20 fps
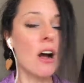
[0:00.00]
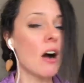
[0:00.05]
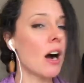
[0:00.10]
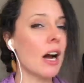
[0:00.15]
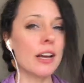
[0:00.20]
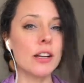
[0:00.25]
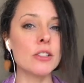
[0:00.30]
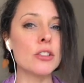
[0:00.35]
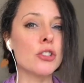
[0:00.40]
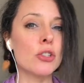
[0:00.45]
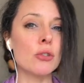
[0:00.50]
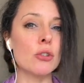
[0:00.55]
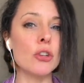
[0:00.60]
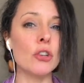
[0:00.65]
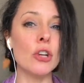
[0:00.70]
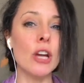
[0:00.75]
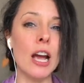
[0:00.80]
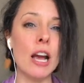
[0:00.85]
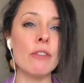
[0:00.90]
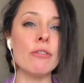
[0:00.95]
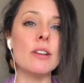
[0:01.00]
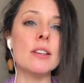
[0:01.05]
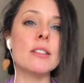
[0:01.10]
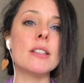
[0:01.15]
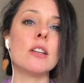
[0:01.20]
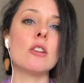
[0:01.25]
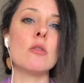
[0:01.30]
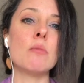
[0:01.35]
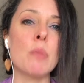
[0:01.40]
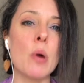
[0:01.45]
I assure you, every
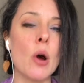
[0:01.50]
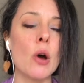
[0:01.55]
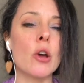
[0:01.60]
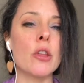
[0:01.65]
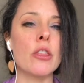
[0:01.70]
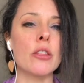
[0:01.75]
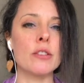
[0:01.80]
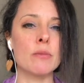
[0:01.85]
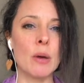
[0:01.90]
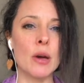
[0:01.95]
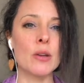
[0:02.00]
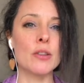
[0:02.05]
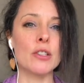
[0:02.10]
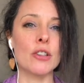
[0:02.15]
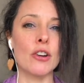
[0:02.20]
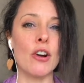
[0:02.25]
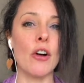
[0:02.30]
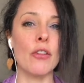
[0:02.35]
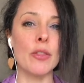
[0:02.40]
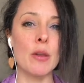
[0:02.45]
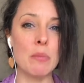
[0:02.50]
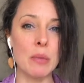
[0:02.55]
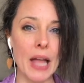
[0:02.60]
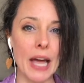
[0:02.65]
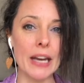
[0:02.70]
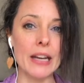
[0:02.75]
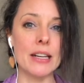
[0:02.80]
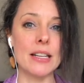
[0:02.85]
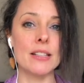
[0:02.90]
single person on the planet